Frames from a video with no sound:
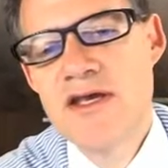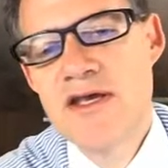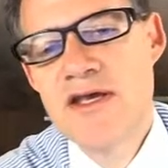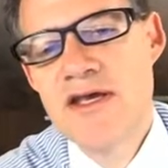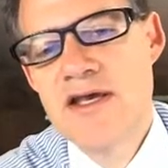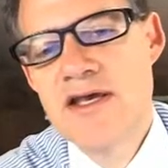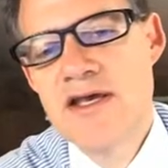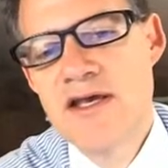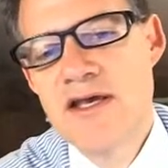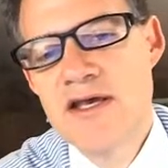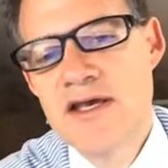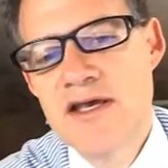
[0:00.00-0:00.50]

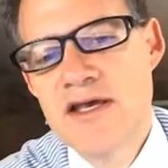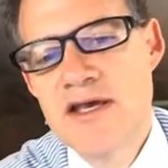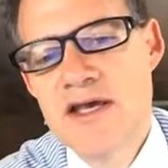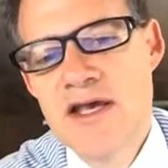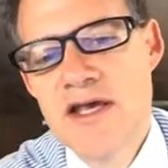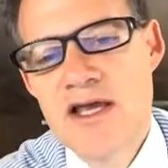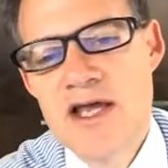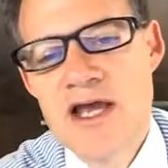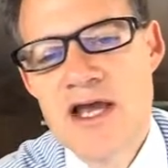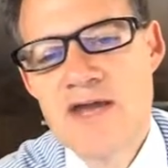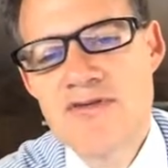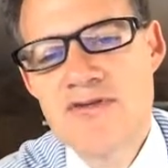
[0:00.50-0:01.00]
kind
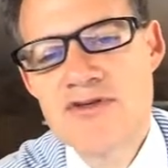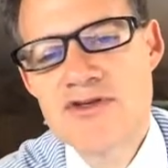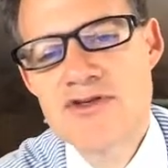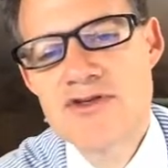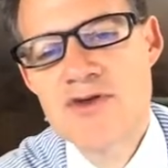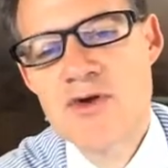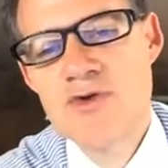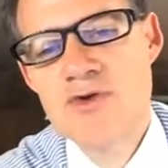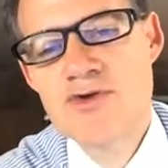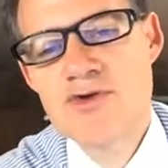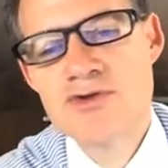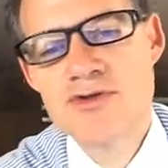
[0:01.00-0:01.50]
of a
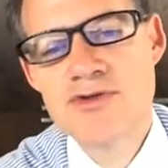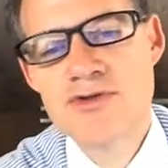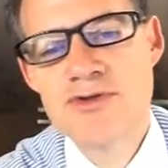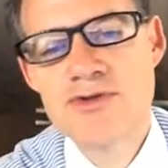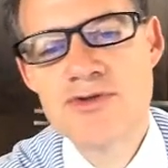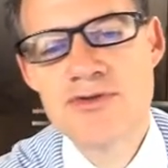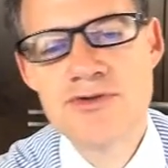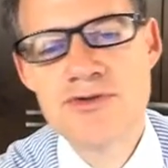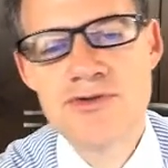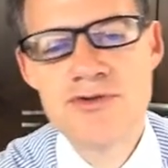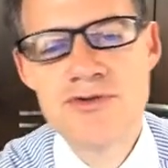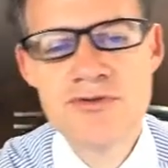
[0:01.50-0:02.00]

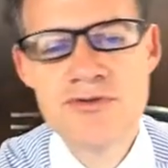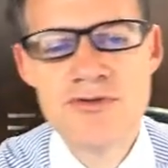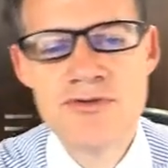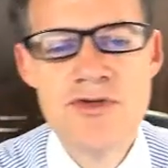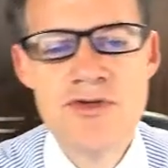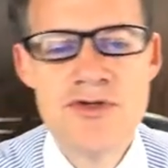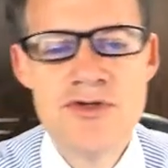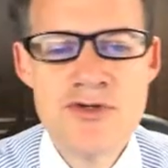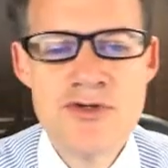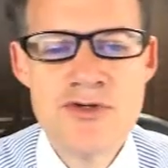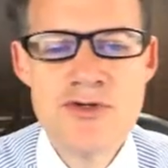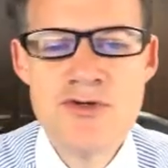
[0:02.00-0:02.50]
social
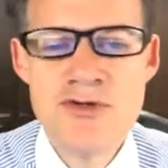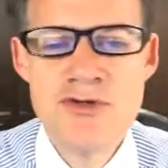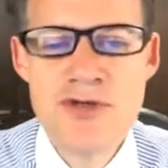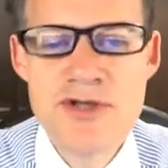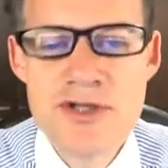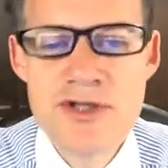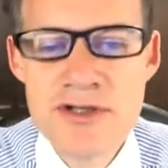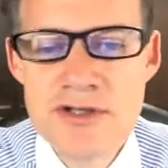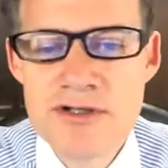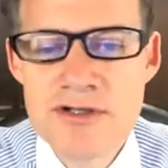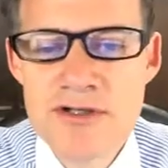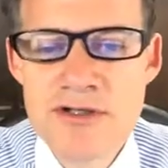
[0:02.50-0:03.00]

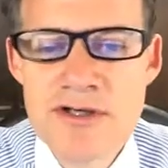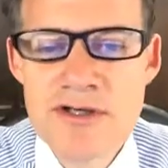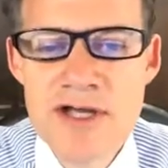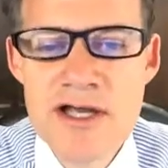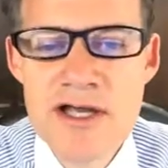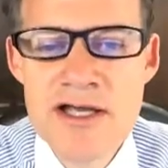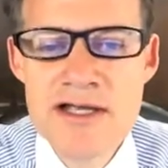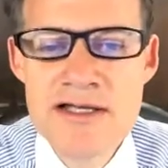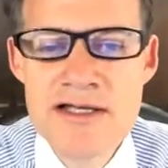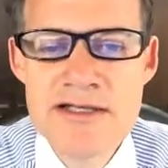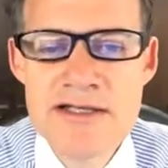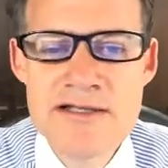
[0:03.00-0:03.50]

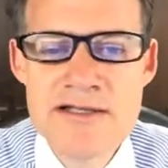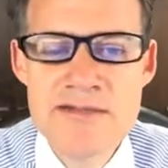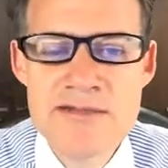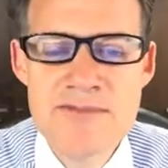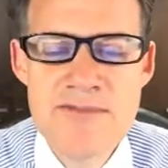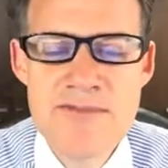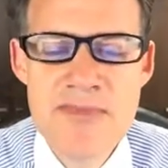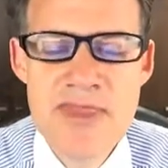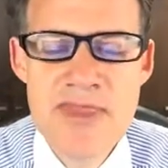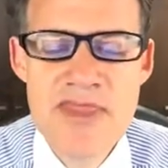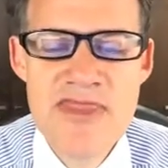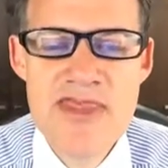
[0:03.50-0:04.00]
do-gooder
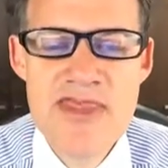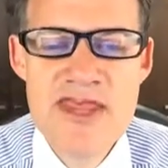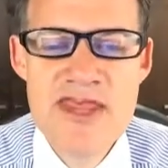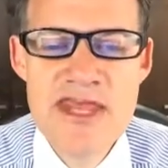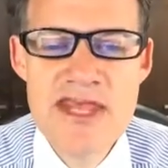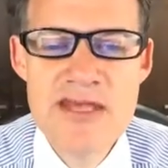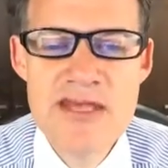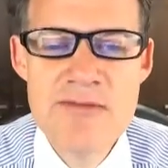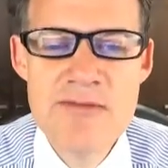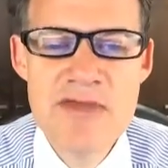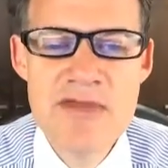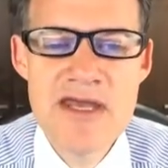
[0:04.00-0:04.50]

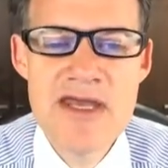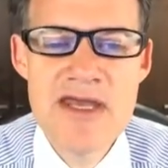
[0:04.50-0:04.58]
theme,